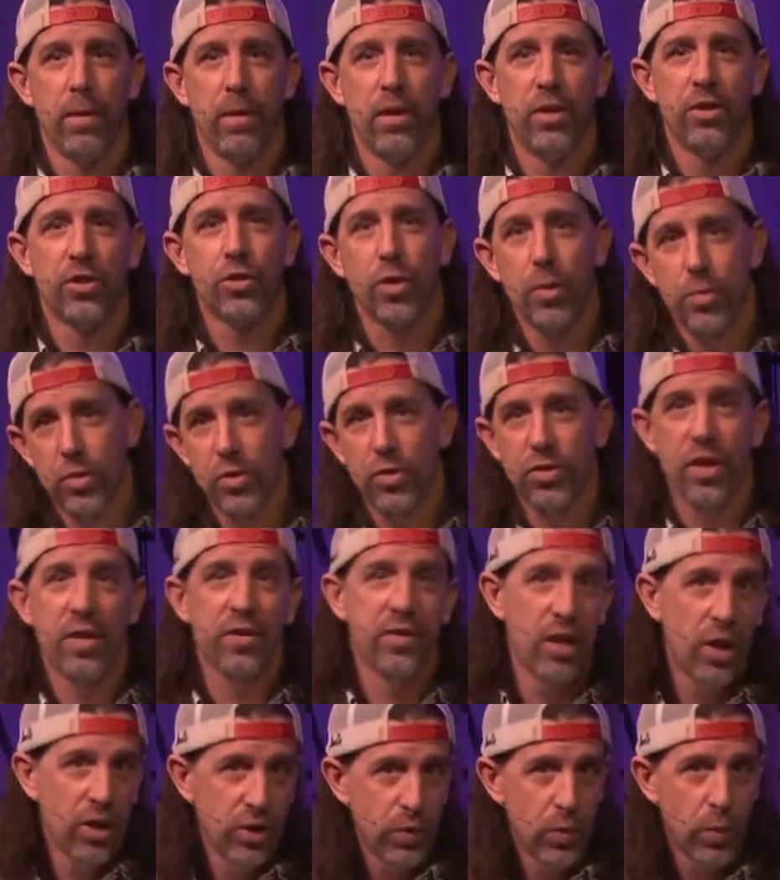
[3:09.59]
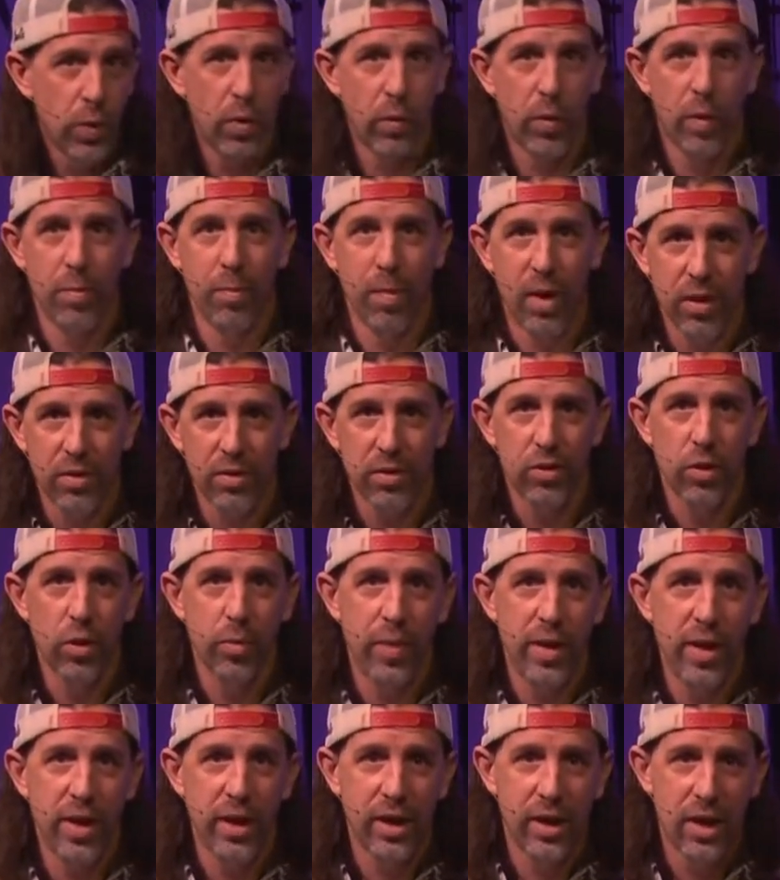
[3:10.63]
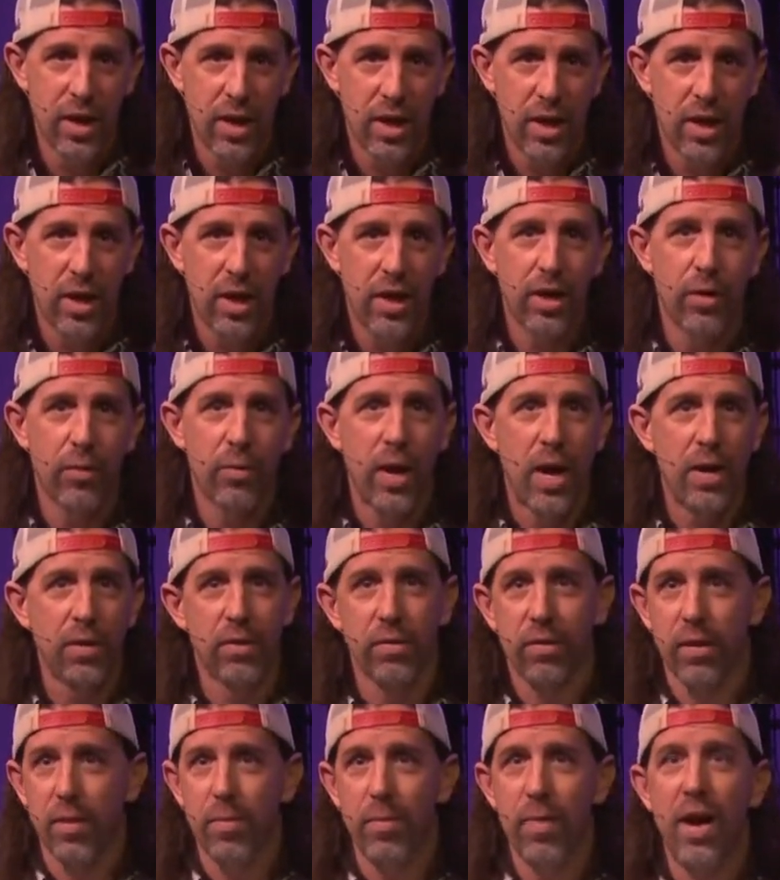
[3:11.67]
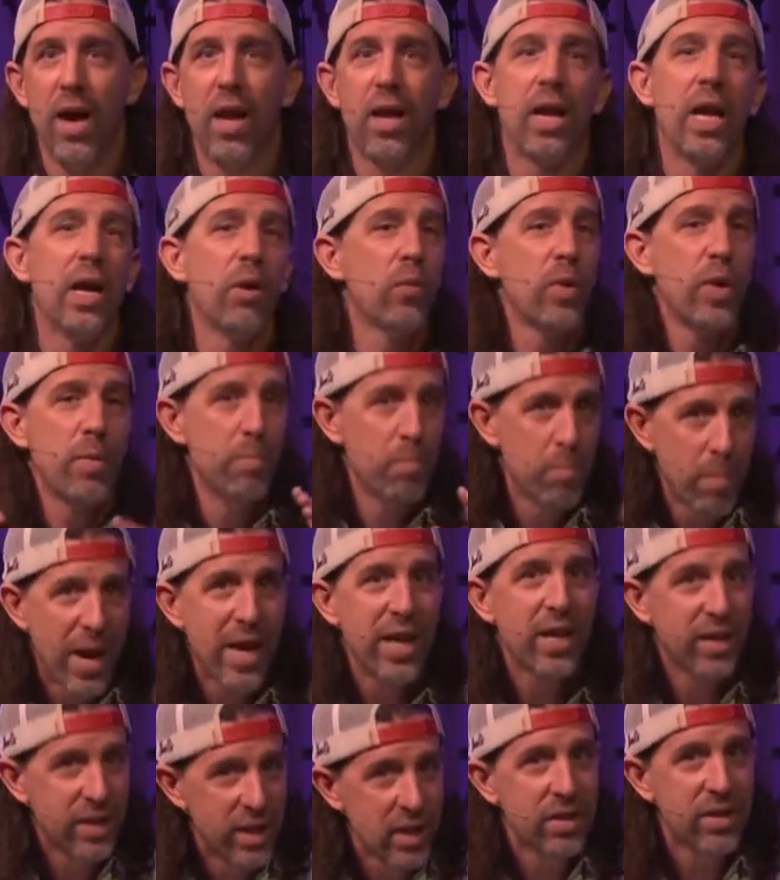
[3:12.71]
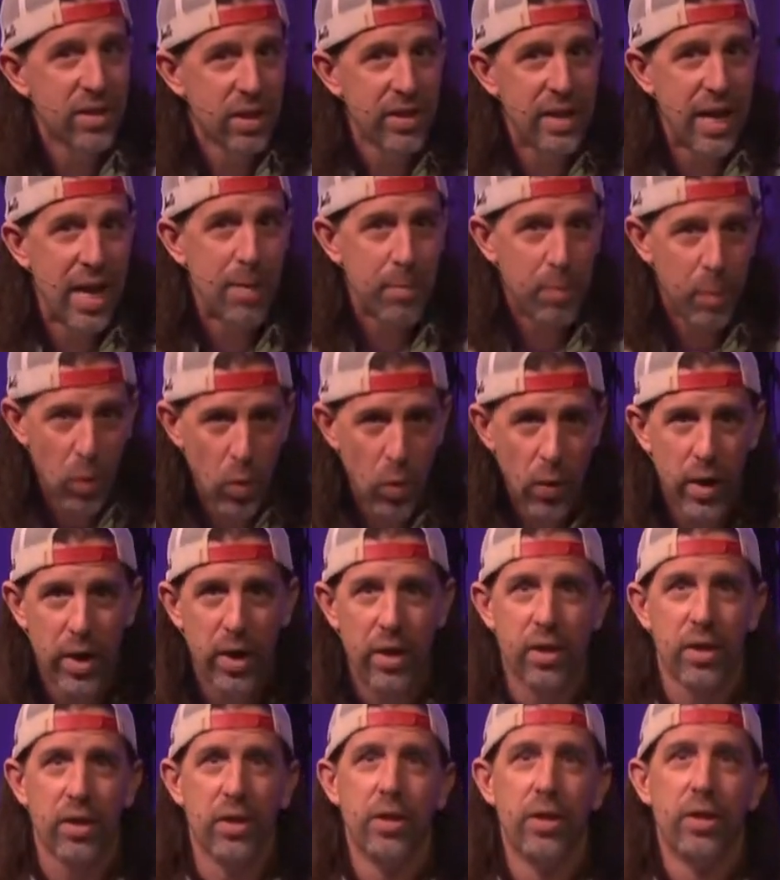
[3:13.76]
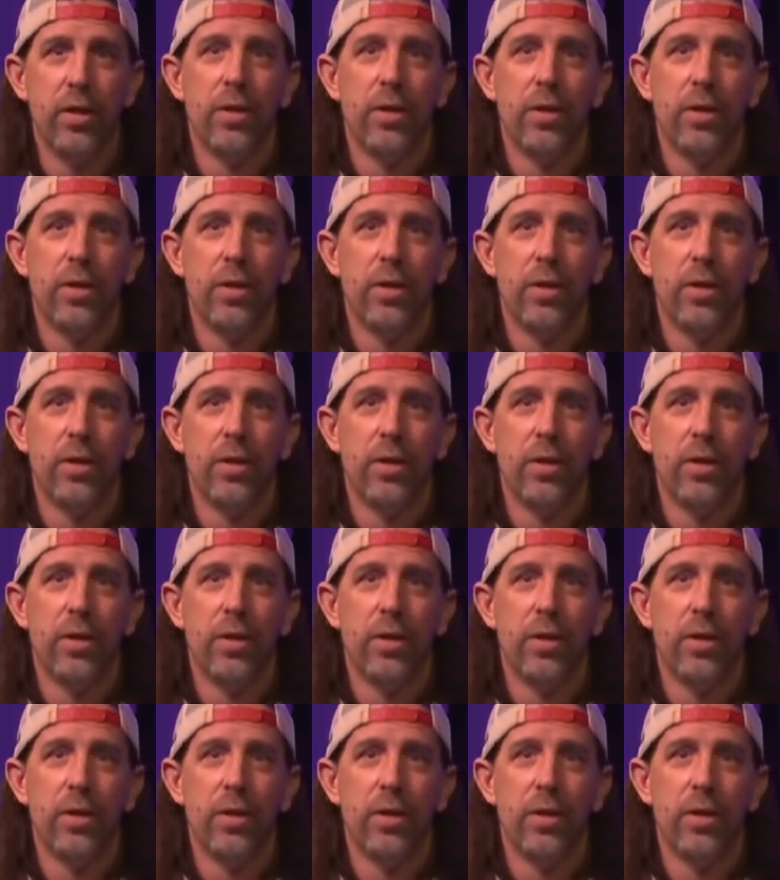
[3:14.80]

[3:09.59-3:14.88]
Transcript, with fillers: As scripture says elsewhere, we must obey God rather than men. We might get to that point.